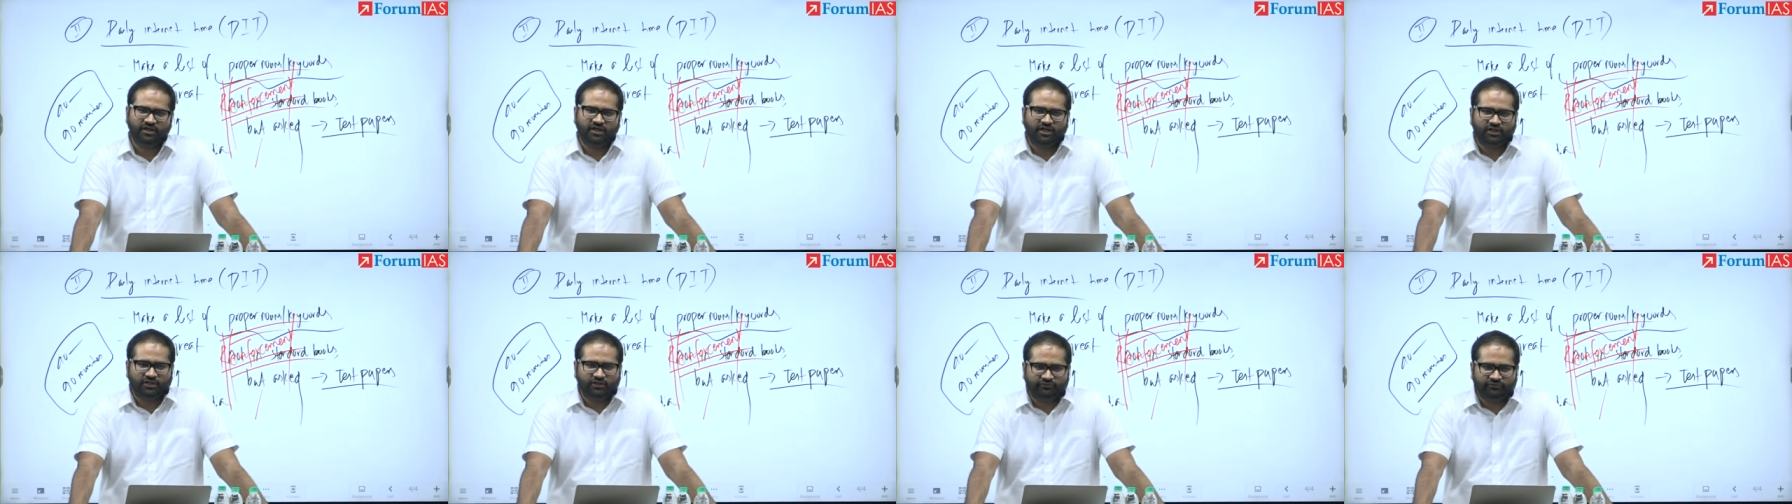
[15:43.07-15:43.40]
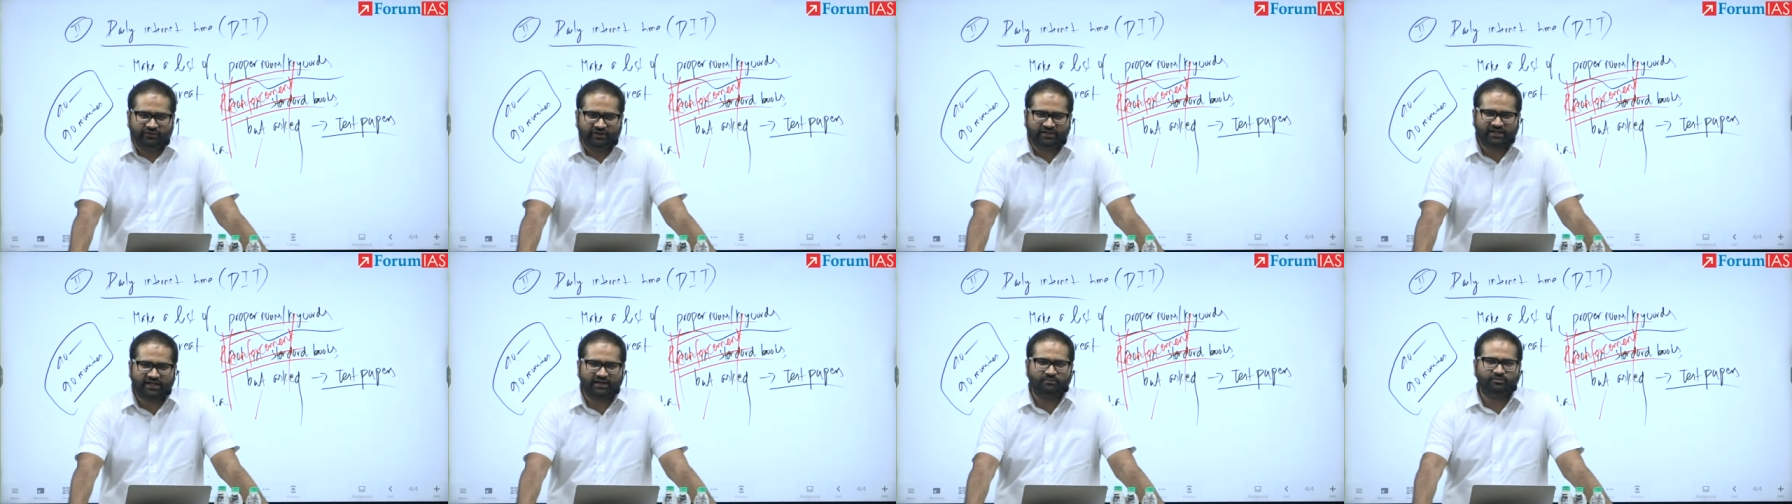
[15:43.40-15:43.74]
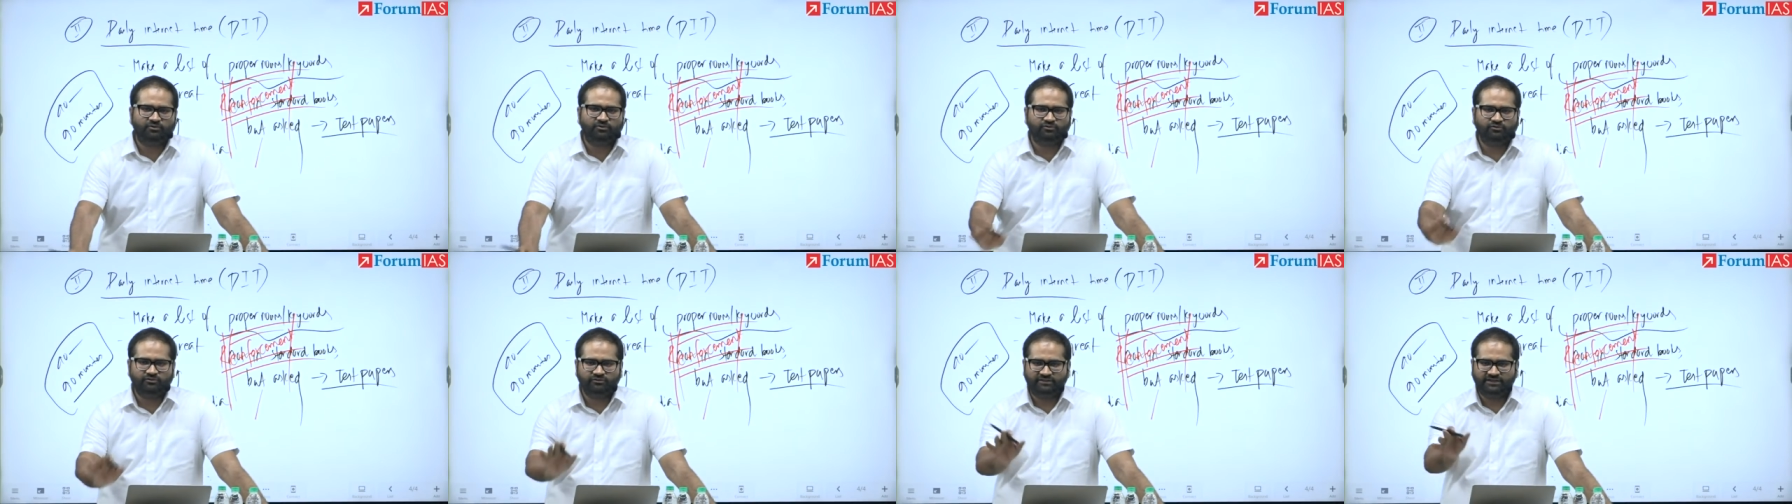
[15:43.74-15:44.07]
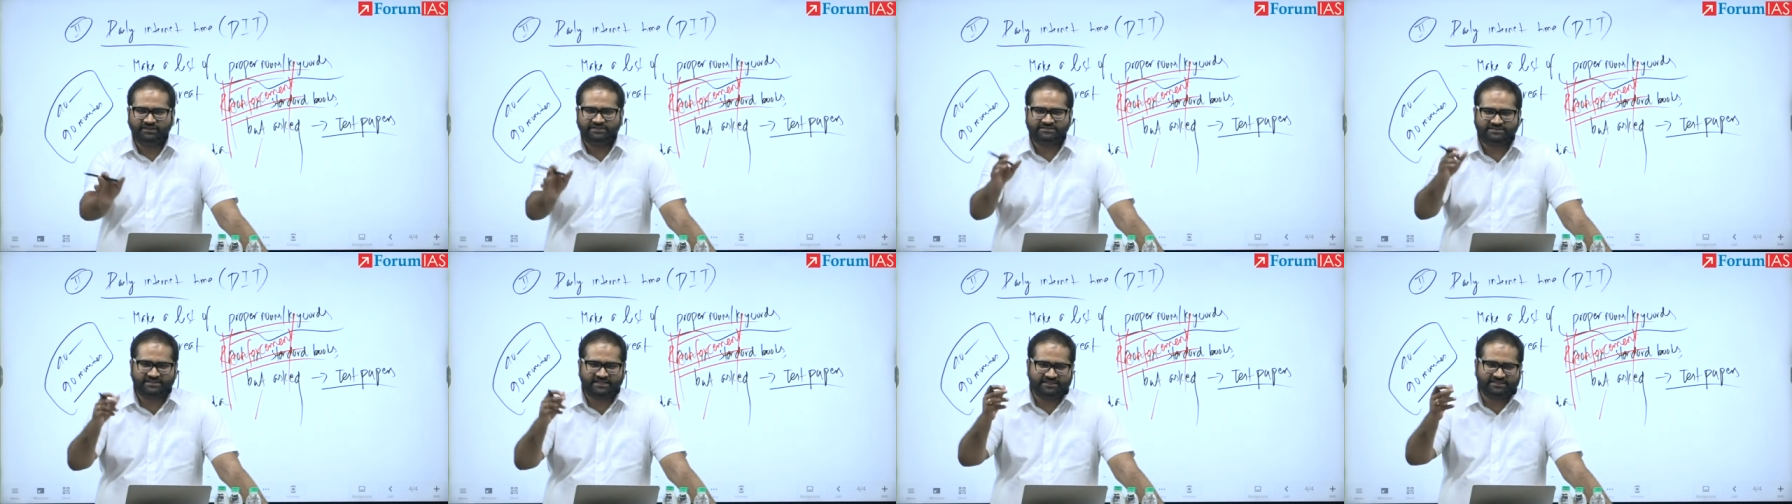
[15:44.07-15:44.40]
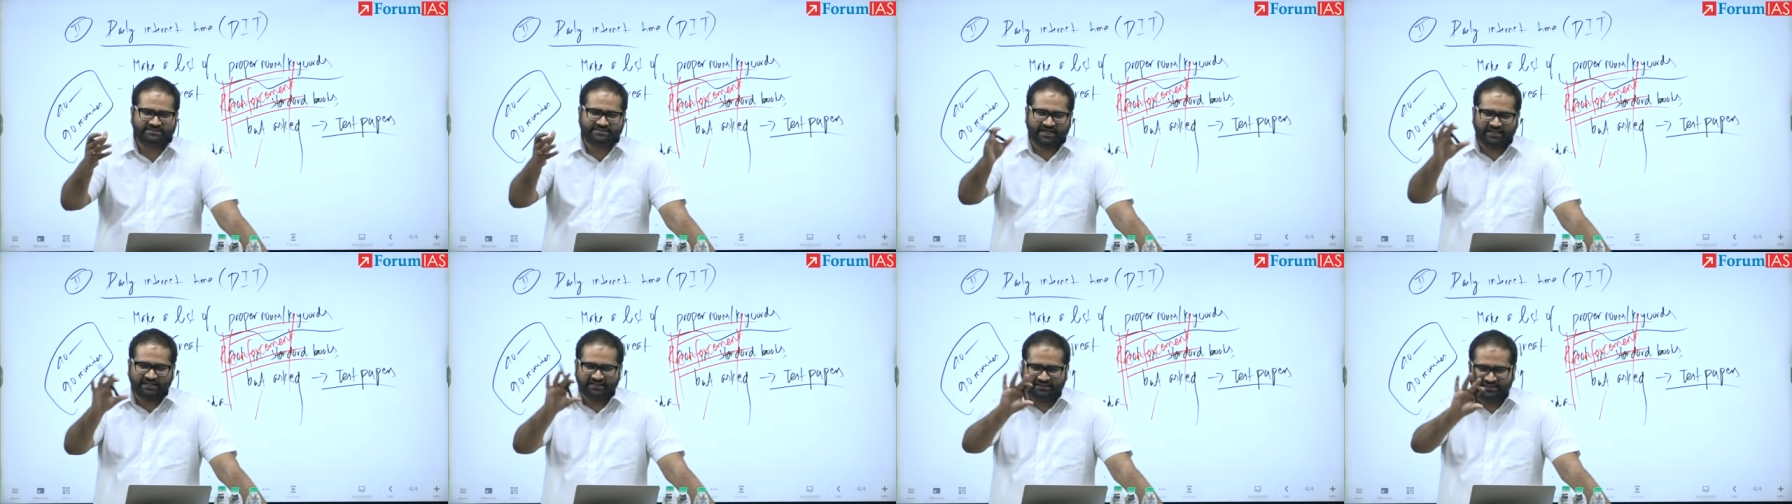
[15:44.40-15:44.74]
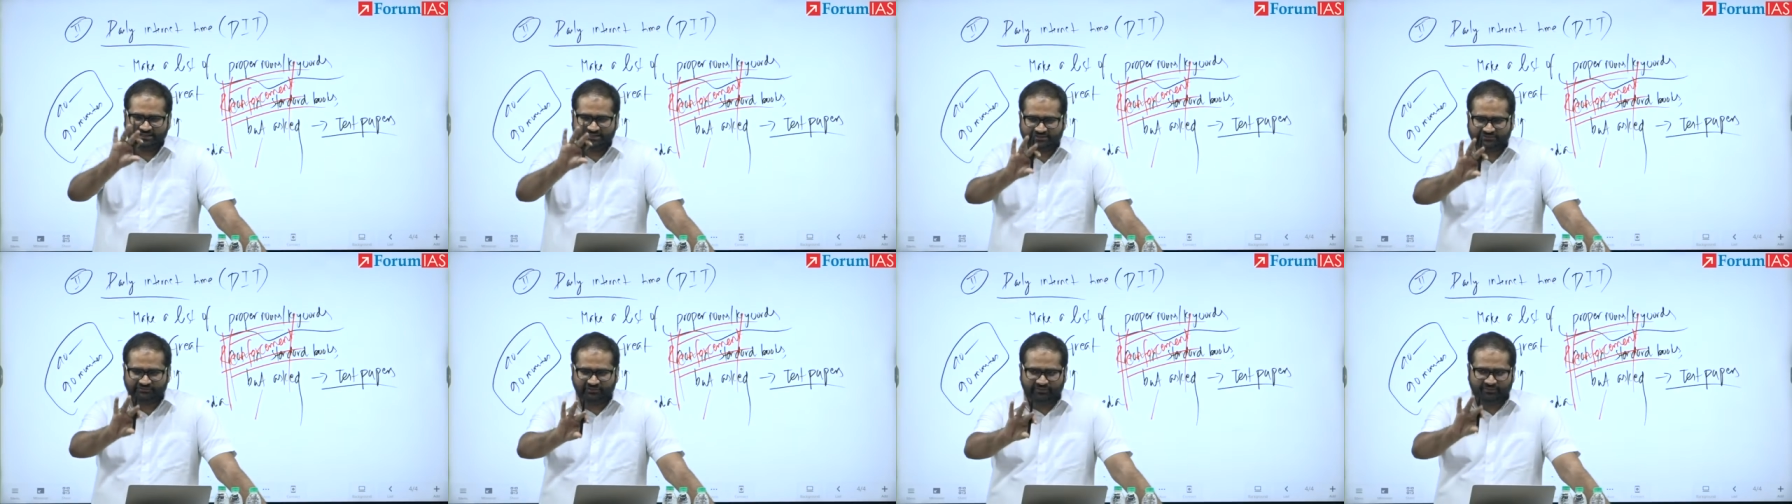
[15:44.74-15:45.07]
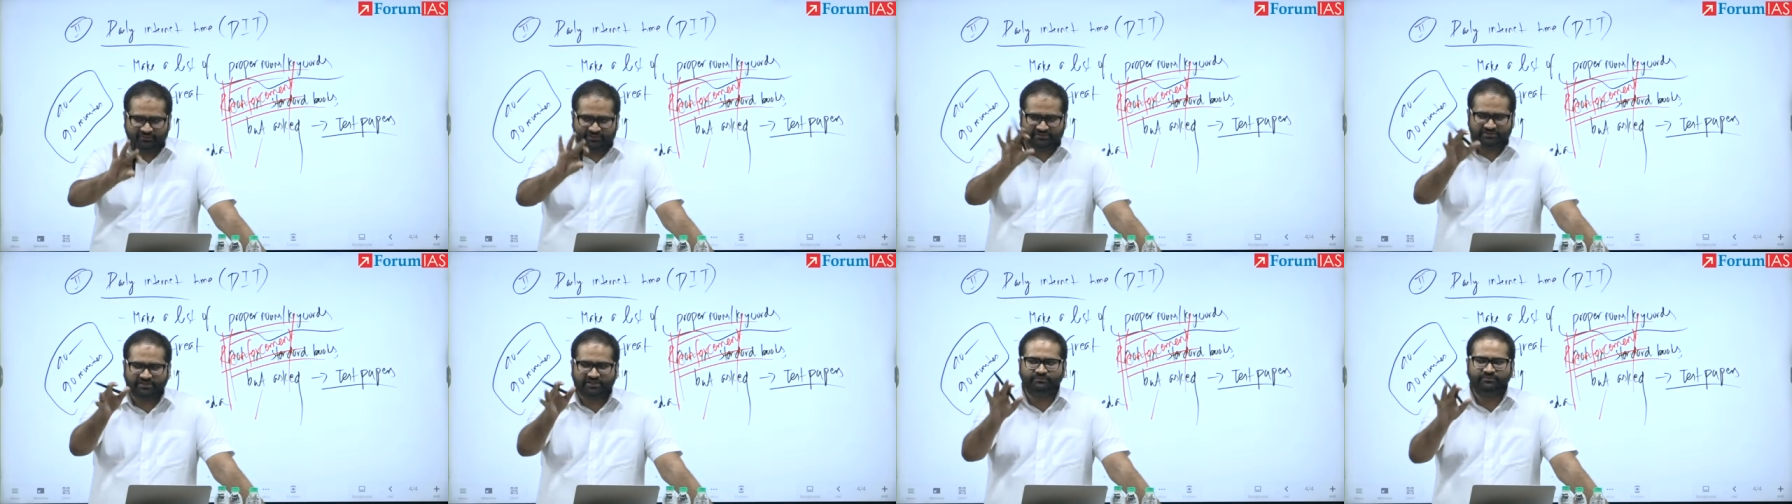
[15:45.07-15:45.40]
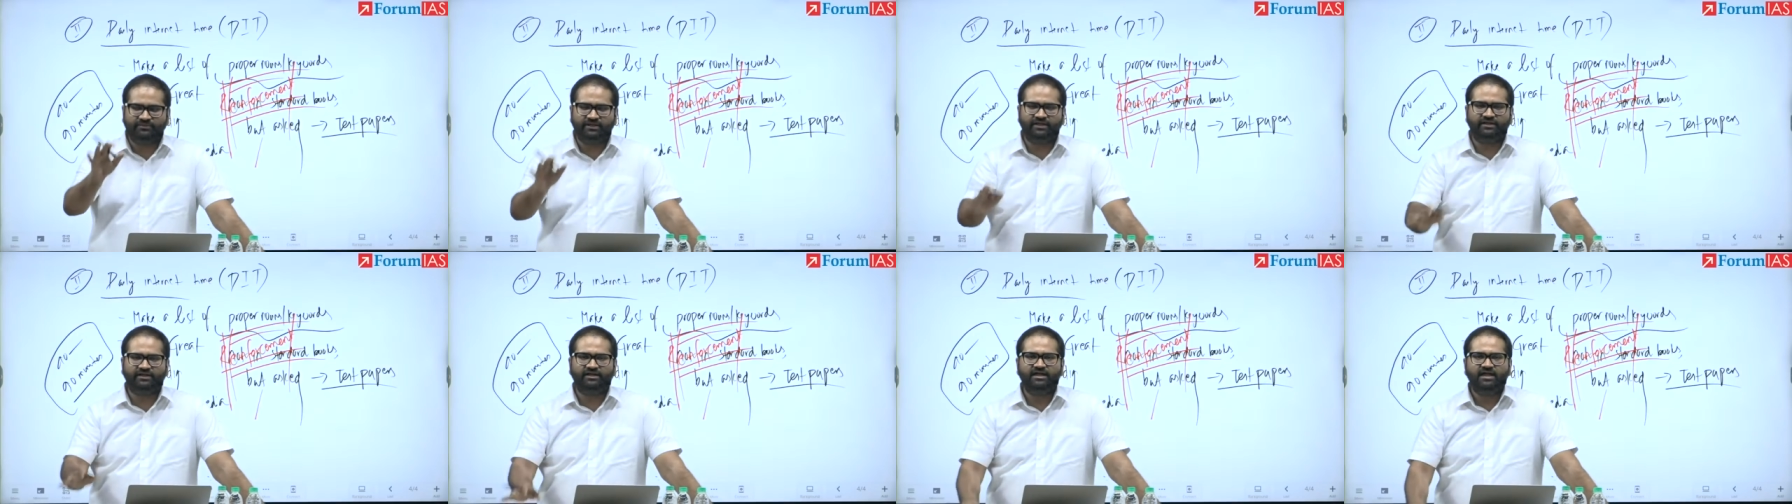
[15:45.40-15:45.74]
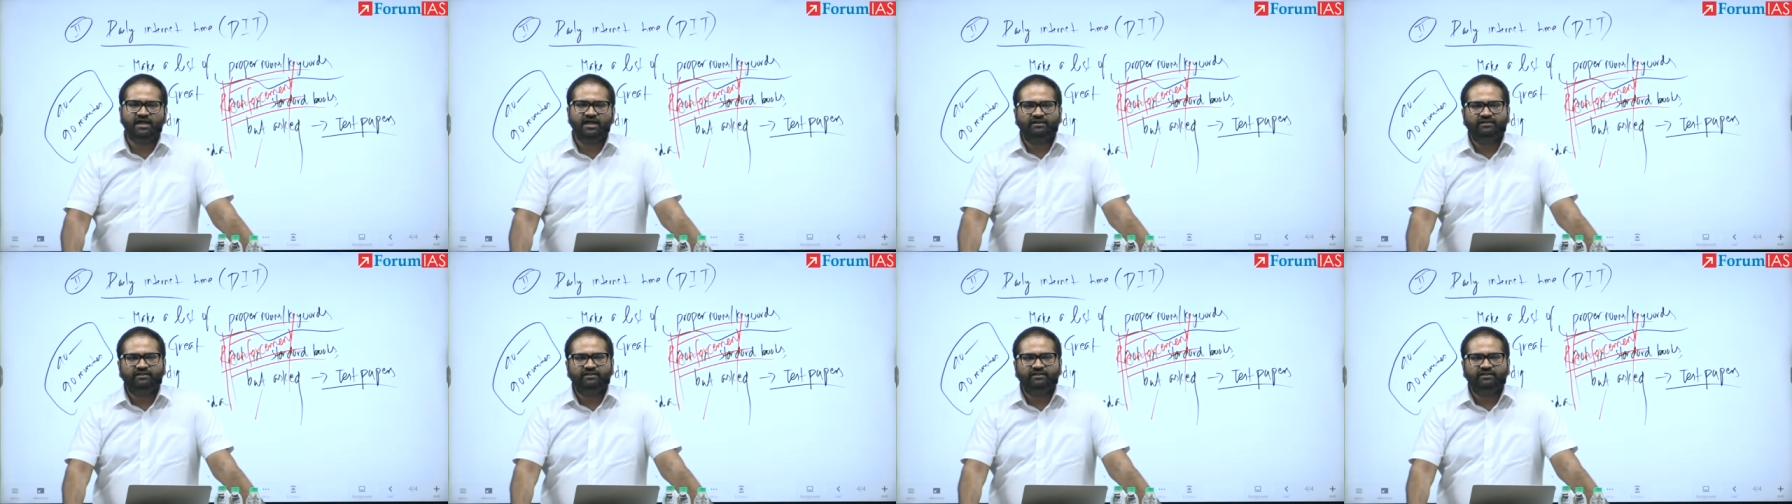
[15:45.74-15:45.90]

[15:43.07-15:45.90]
You will come to know these things and these will be something